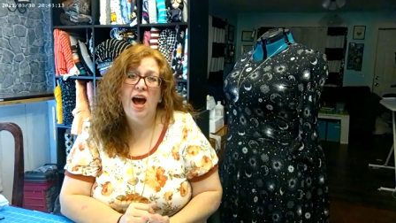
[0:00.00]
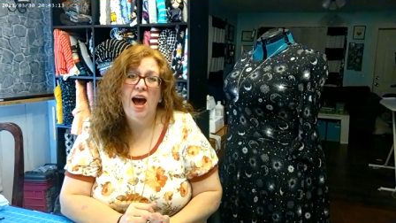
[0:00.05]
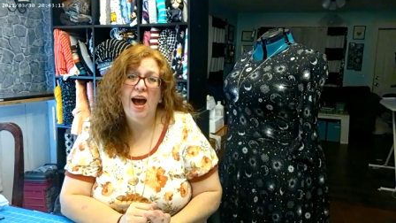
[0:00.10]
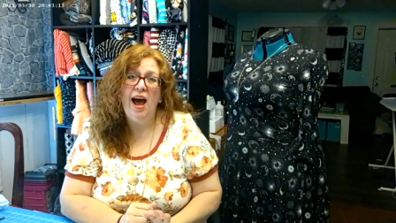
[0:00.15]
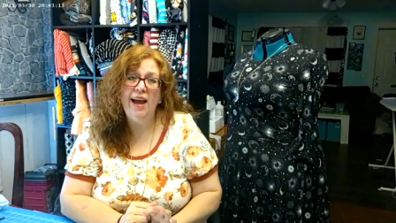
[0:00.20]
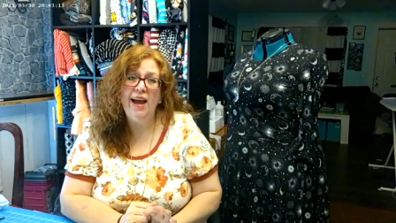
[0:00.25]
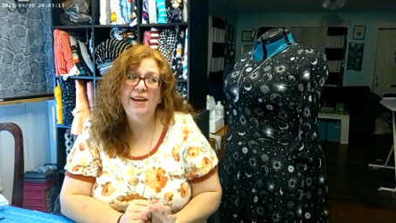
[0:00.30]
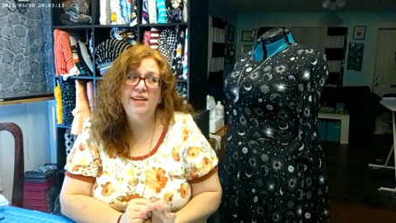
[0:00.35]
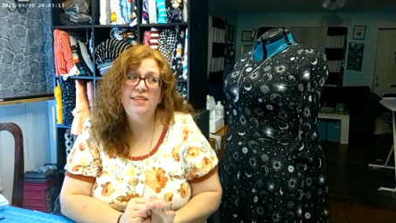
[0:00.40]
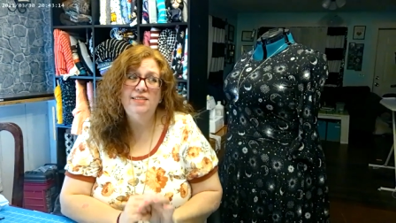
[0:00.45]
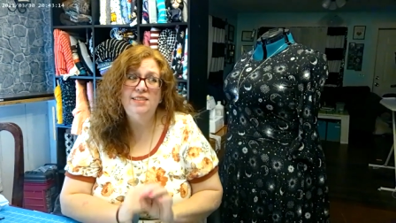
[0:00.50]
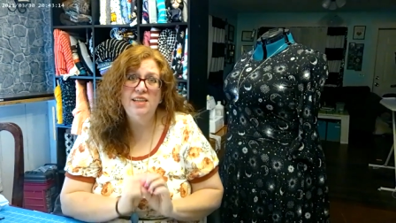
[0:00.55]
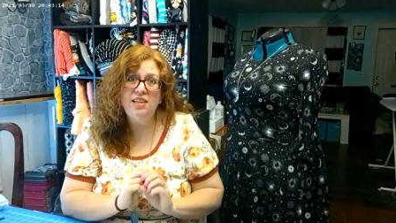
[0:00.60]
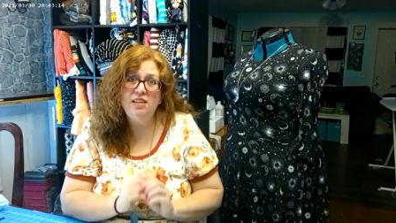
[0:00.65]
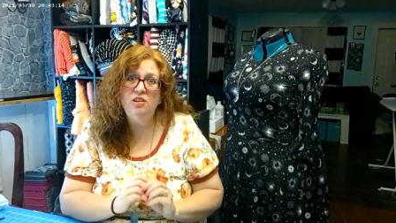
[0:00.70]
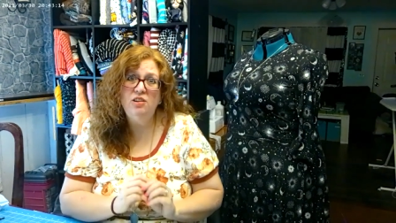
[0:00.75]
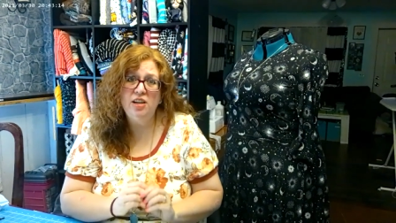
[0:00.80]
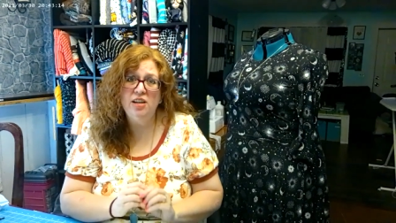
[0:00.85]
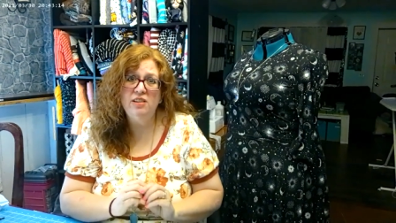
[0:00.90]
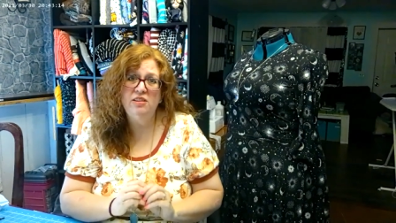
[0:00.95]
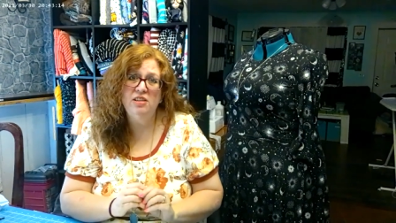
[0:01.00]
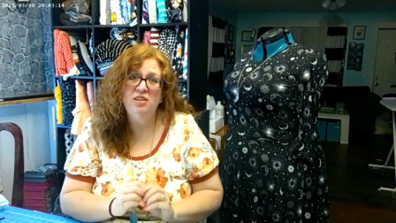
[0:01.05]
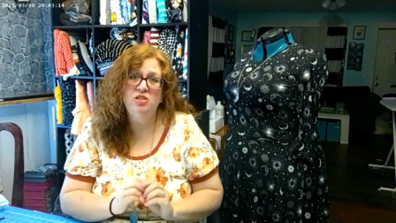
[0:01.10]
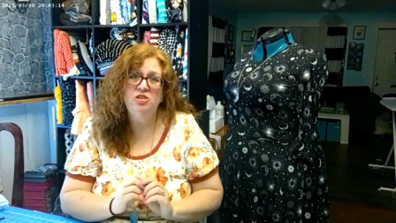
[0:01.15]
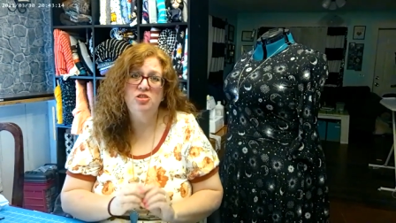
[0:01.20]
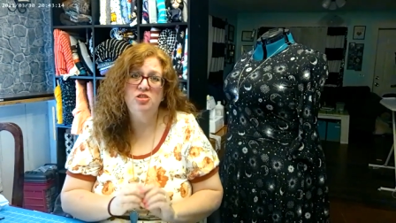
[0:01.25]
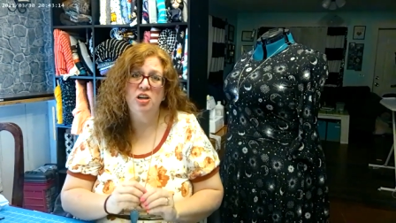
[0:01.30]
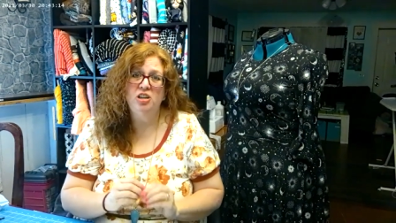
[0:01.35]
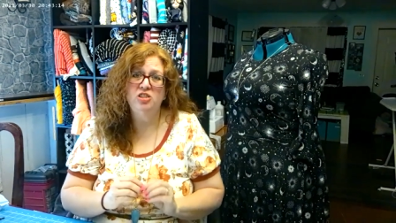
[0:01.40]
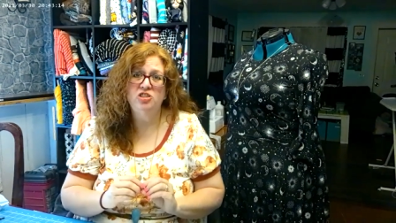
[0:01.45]
I did look at the
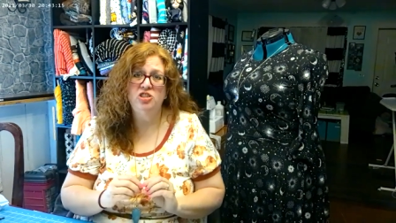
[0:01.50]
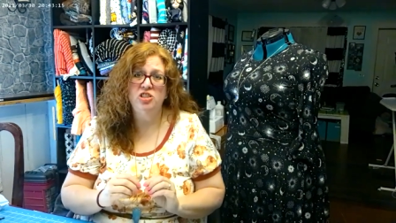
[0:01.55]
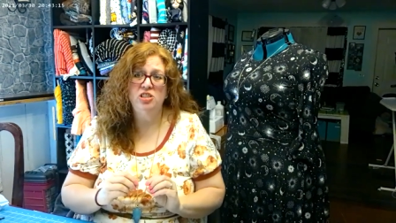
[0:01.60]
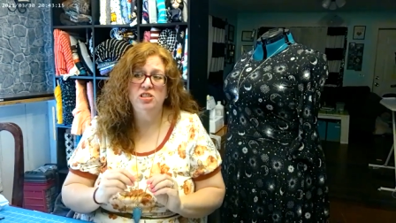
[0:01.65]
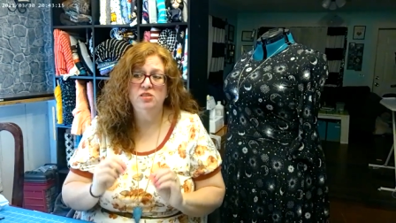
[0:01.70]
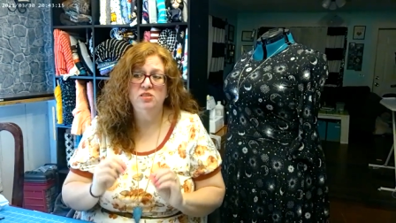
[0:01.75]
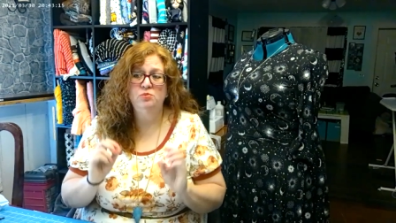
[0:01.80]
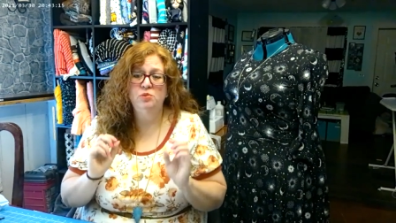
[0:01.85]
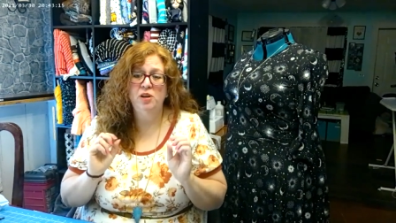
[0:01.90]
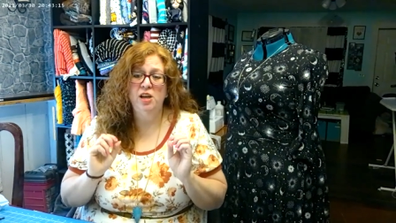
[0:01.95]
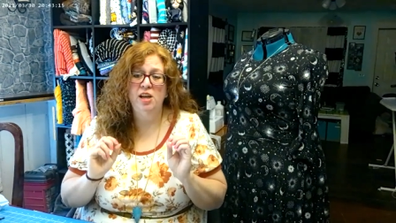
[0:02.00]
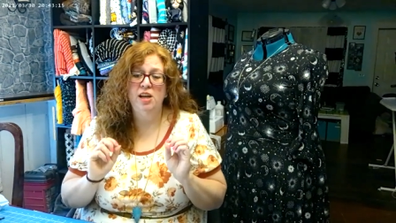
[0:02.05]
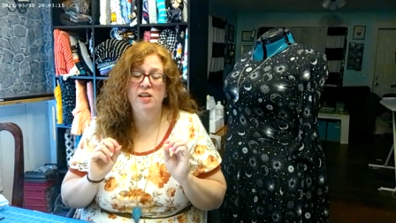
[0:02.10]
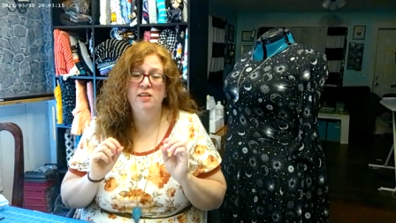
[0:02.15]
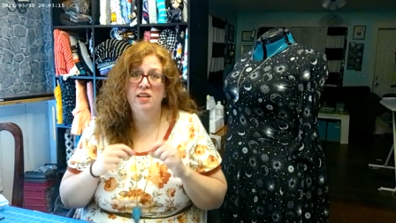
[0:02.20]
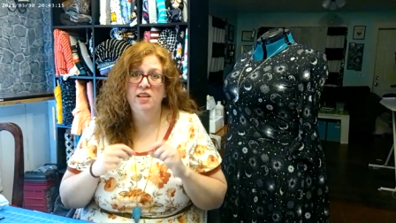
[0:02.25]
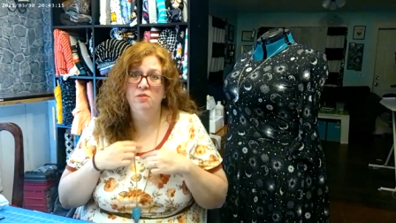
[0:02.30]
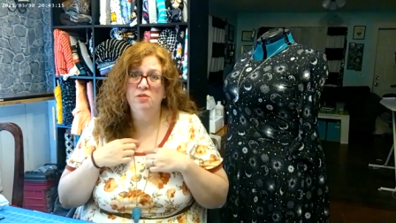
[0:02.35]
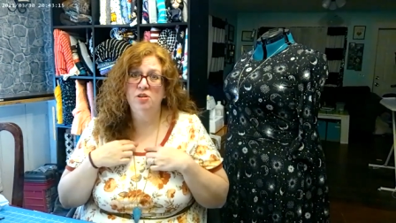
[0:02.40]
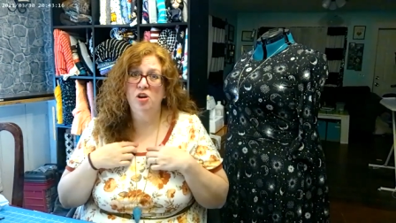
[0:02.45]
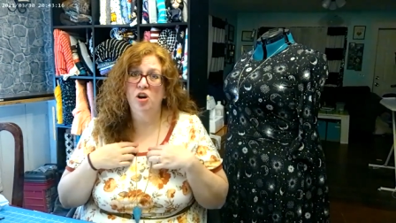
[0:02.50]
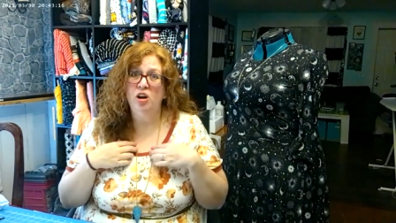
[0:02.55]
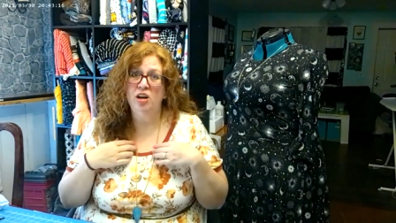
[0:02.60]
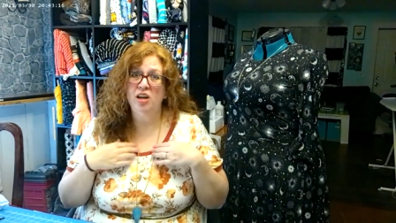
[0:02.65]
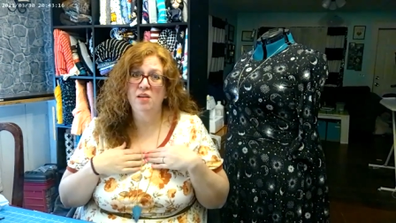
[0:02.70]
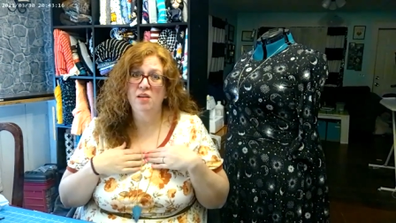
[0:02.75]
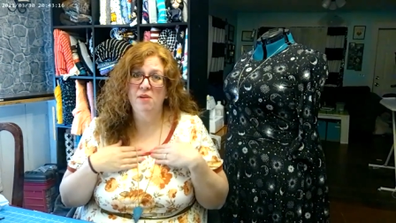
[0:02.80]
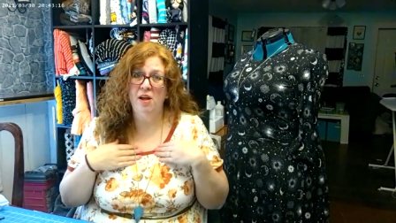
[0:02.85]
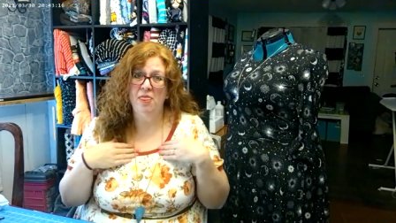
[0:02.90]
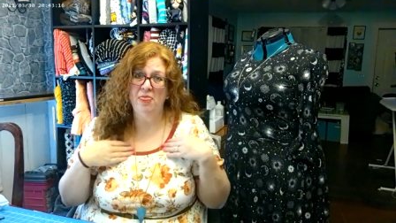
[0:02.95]
instructions when they were
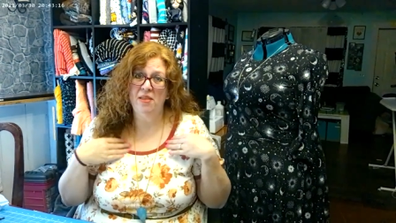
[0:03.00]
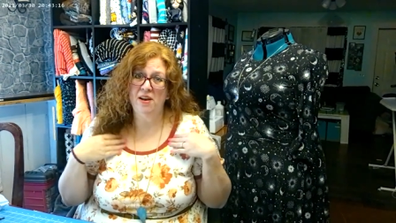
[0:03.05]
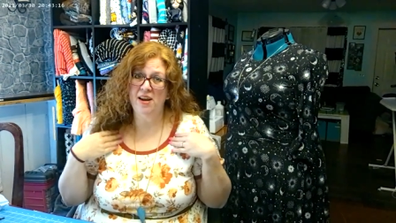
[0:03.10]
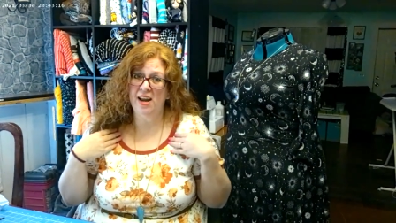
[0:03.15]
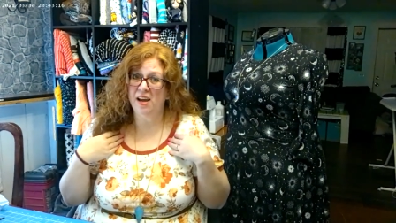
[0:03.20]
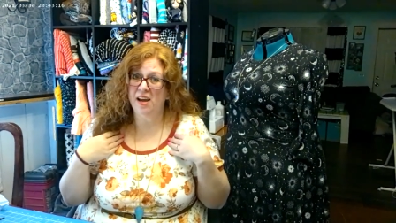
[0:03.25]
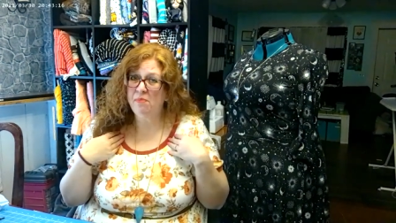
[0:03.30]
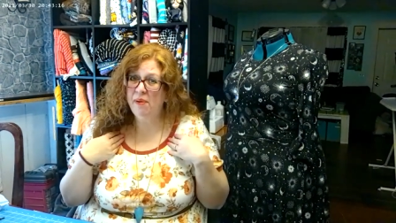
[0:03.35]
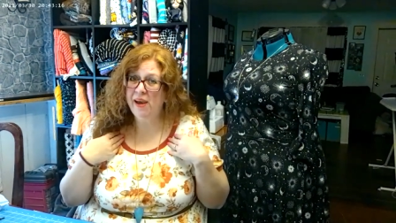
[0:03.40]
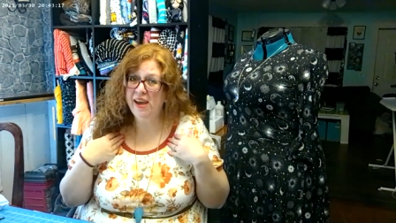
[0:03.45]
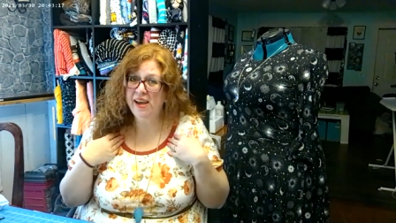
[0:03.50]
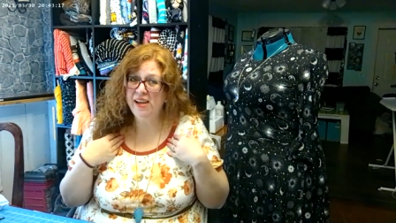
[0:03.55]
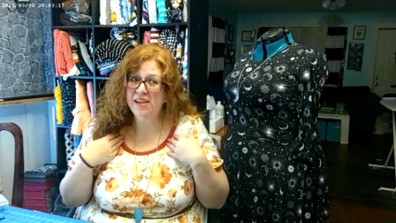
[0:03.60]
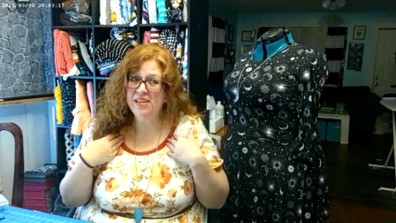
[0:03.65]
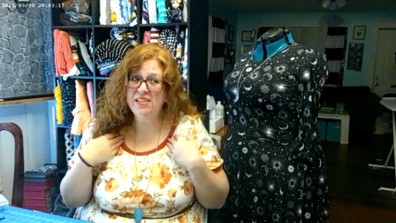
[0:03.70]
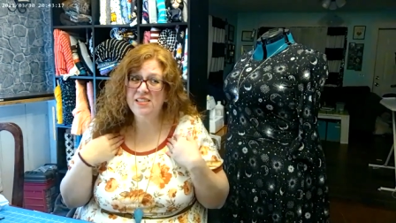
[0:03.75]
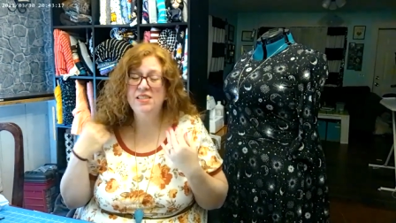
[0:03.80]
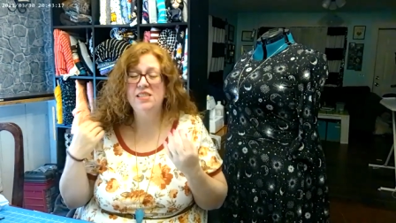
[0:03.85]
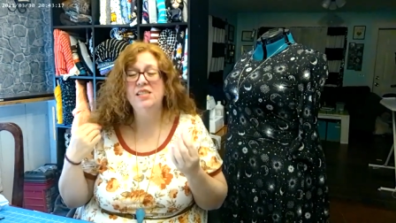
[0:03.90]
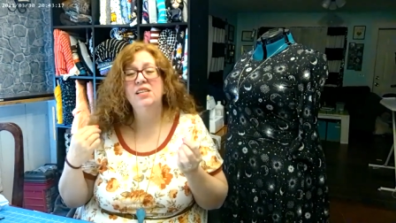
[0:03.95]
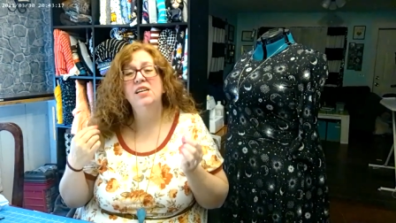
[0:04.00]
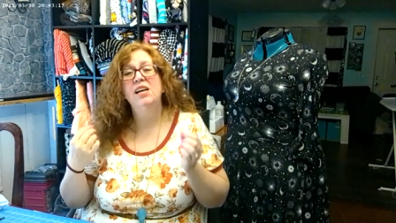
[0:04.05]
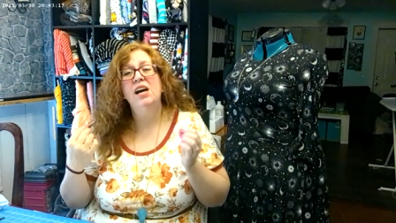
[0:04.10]
talking about the neckband.